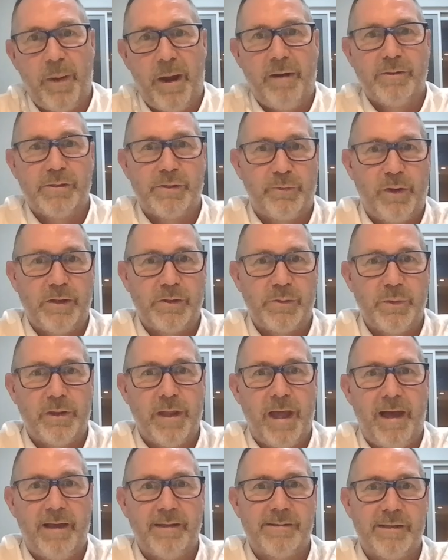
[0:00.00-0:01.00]
my parents are
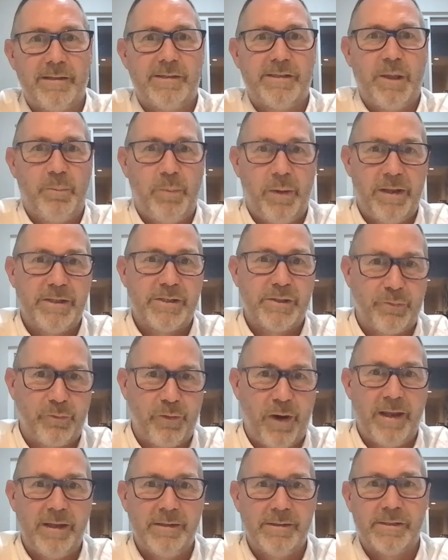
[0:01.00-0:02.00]
friends with theirs, and siblings
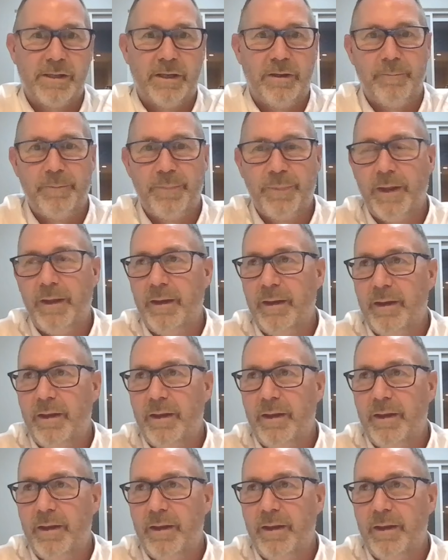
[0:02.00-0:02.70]
are friends, and